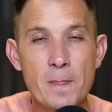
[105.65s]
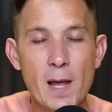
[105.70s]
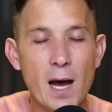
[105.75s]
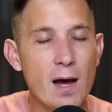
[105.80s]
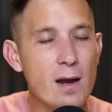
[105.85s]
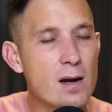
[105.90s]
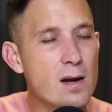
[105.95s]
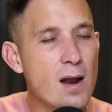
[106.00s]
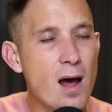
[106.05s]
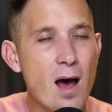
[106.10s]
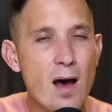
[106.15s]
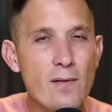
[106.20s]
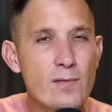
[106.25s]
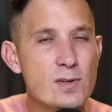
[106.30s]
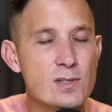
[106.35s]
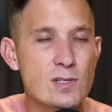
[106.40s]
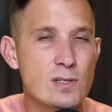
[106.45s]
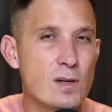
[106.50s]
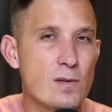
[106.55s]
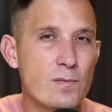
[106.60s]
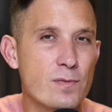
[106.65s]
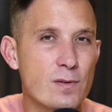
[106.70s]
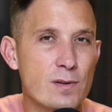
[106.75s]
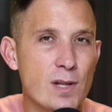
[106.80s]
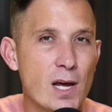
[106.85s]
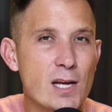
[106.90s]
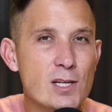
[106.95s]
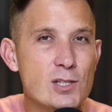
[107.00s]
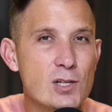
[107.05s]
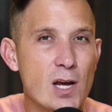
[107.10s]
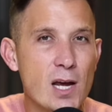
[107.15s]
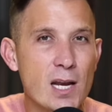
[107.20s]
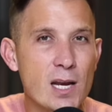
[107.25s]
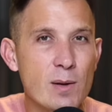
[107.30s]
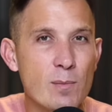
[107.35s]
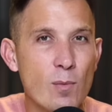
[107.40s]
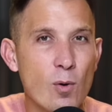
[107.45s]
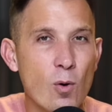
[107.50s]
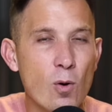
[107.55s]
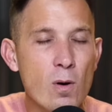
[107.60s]
I don't have a sinful nature
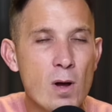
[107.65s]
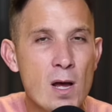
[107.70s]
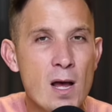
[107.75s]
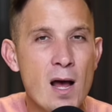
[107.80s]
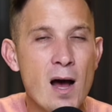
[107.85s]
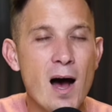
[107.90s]
anymore.